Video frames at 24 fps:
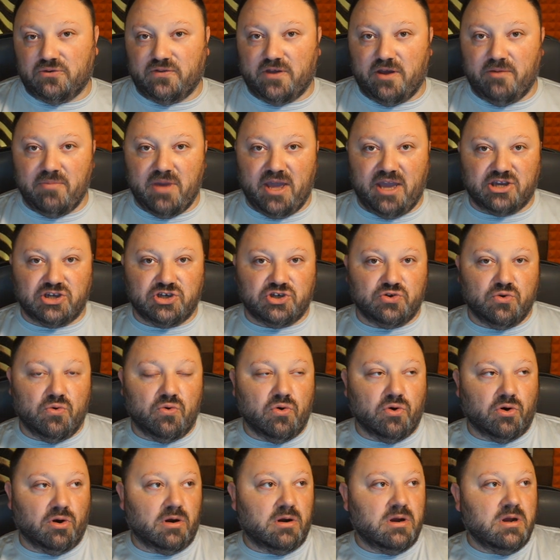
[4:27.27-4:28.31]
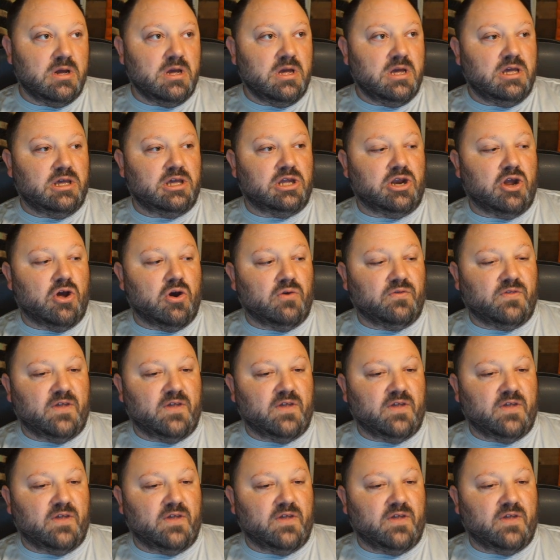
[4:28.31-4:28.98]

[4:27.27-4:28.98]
They make sure, you know,